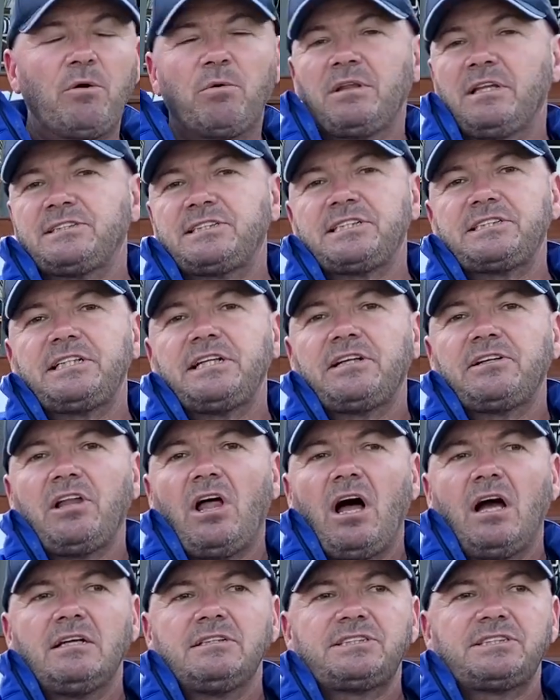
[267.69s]
with existing
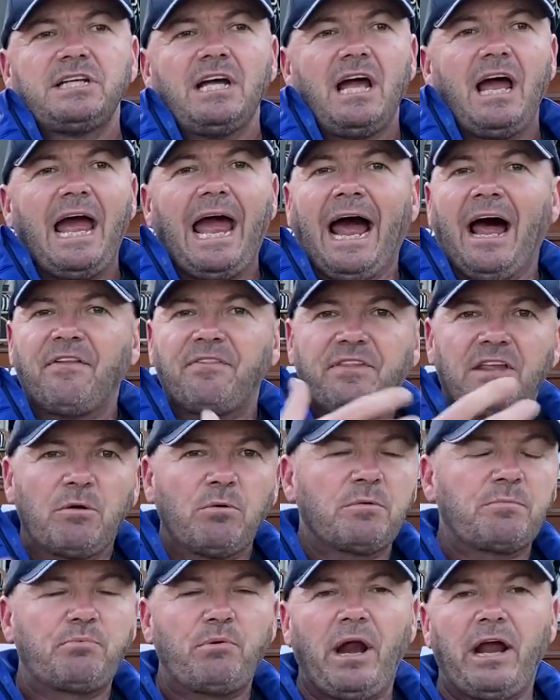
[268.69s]
clients, out there
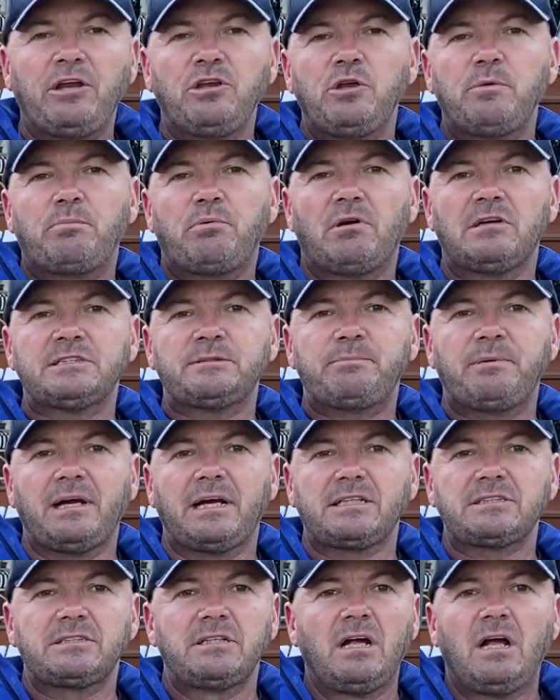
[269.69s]
with brand new
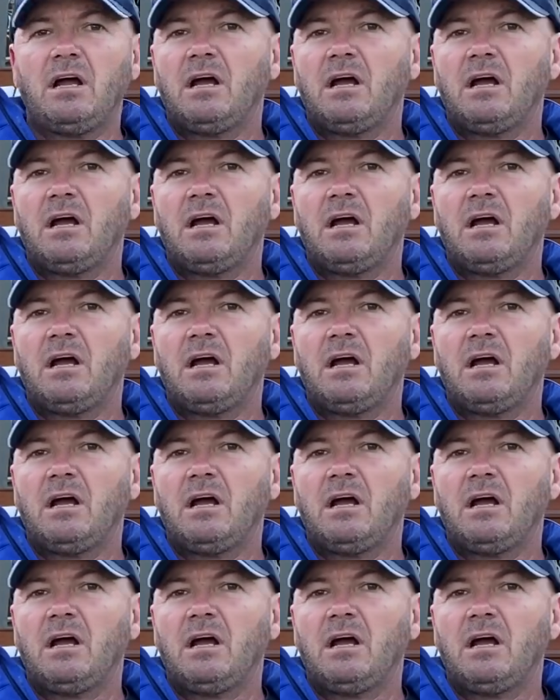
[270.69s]
prospects.